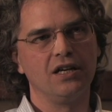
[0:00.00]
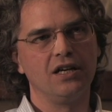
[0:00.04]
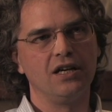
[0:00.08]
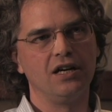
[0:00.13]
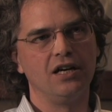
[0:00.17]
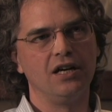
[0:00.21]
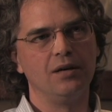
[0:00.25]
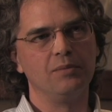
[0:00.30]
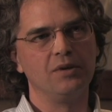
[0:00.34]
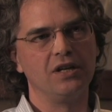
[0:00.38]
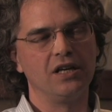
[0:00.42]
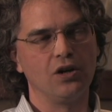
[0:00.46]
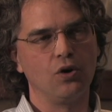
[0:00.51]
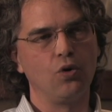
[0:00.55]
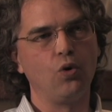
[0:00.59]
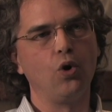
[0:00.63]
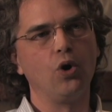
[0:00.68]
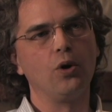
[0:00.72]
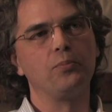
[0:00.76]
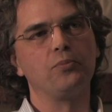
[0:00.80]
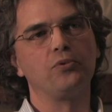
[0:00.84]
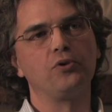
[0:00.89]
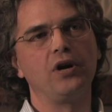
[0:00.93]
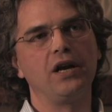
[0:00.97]
Um,
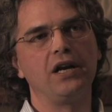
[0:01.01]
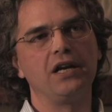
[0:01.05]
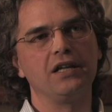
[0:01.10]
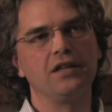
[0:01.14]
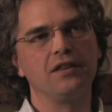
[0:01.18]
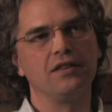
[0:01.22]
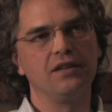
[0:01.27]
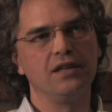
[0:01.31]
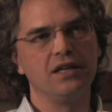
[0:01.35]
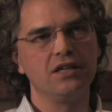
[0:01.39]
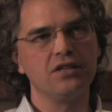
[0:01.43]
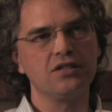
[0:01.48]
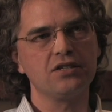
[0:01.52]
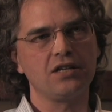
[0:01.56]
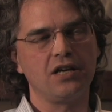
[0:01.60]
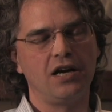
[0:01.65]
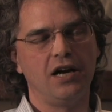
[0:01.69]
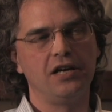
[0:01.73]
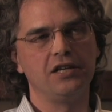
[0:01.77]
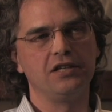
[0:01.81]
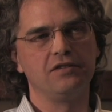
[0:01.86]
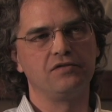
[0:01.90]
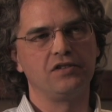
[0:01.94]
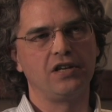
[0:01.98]
incorporating this
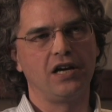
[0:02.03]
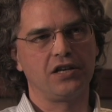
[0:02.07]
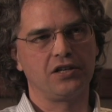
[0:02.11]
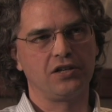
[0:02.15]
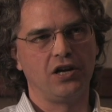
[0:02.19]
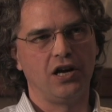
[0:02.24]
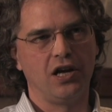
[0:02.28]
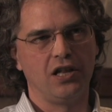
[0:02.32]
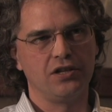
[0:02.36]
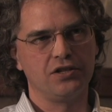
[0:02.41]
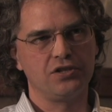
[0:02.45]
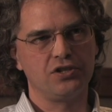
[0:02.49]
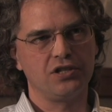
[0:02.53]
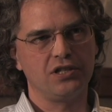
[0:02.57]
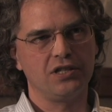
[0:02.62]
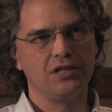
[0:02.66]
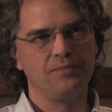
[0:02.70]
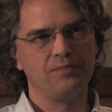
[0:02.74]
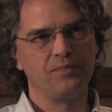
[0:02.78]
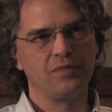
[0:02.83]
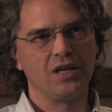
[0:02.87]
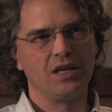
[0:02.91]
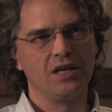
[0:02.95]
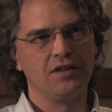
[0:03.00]
kind of technology
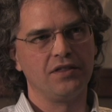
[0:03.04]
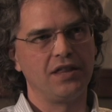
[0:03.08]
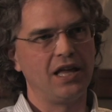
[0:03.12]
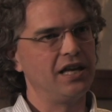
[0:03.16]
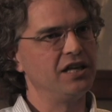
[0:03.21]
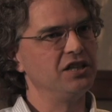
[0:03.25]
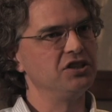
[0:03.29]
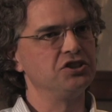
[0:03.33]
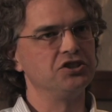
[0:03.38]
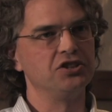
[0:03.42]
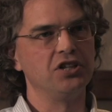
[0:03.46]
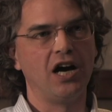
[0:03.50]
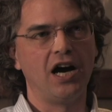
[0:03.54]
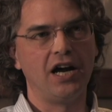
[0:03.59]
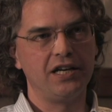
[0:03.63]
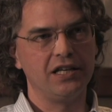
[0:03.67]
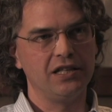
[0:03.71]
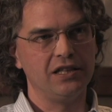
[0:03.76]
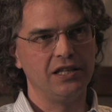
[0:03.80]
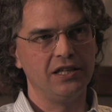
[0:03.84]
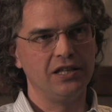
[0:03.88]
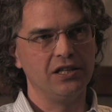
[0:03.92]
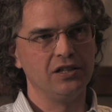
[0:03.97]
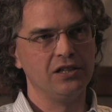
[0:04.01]
that is not
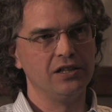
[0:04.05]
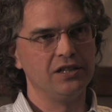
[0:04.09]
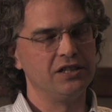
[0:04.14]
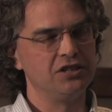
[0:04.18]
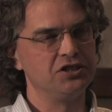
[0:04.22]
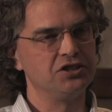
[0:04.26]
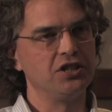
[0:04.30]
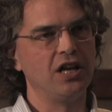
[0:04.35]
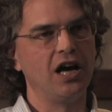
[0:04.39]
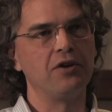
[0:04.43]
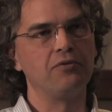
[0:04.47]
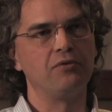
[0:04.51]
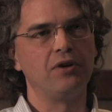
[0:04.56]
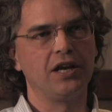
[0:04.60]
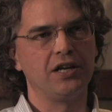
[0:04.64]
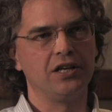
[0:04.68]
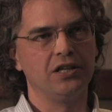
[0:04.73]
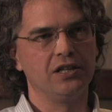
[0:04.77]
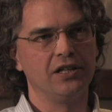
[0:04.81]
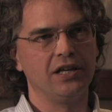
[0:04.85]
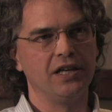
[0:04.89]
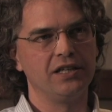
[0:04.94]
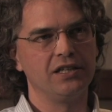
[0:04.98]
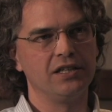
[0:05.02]
illegal and is not
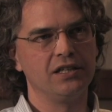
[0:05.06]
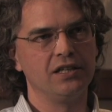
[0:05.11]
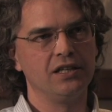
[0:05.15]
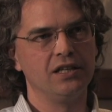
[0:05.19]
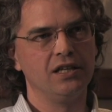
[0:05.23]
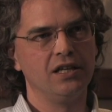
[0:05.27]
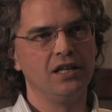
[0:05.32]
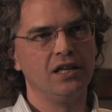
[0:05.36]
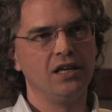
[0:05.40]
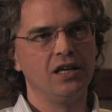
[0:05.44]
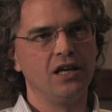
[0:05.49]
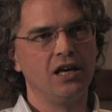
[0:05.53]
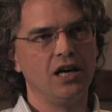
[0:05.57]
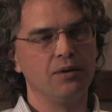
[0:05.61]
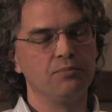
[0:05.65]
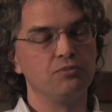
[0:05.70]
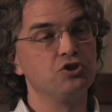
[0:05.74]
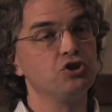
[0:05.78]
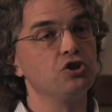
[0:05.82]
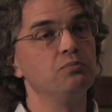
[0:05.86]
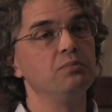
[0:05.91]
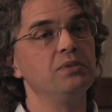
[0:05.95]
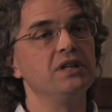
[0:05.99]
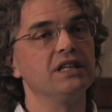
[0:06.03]
regulated uh,
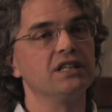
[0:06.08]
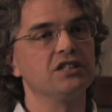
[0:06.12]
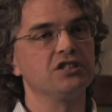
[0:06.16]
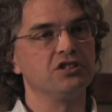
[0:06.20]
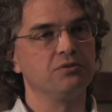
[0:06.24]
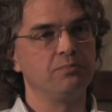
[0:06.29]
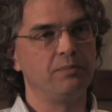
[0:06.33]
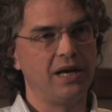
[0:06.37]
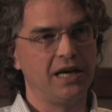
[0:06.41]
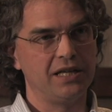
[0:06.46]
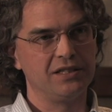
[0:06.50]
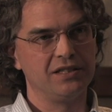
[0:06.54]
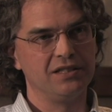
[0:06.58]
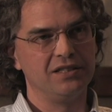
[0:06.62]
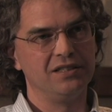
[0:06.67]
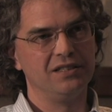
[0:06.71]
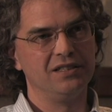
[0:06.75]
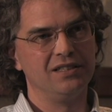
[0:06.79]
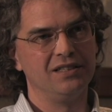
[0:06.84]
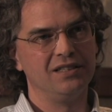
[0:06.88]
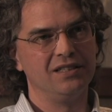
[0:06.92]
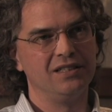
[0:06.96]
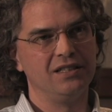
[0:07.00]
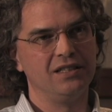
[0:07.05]
should be expected
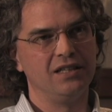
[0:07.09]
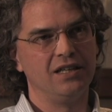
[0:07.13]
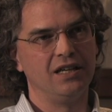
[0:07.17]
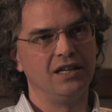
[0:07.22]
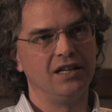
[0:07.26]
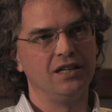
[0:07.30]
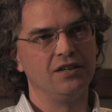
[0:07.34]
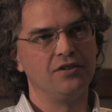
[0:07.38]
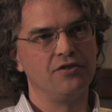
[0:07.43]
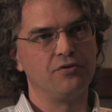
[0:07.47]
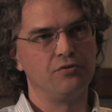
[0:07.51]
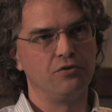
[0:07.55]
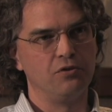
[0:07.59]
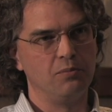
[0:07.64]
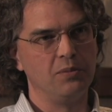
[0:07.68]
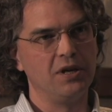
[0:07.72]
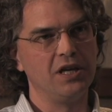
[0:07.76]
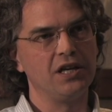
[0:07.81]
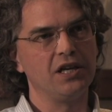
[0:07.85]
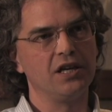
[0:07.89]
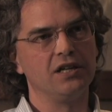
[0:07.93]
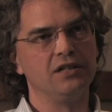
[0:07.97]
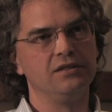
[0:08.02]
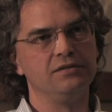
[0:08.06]
uh, through
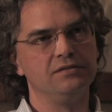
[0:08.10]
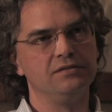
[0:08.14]
media.